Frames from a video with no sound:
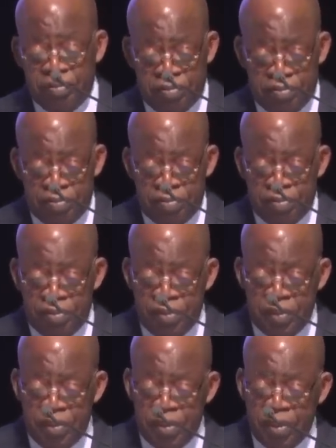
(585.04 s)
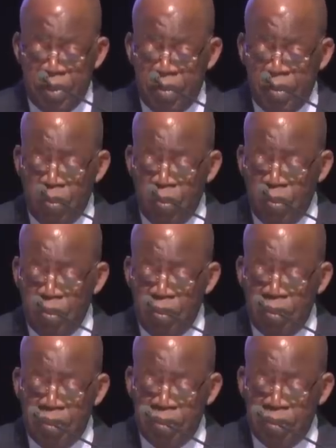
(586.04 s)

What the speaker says: No one is speaking in this clip.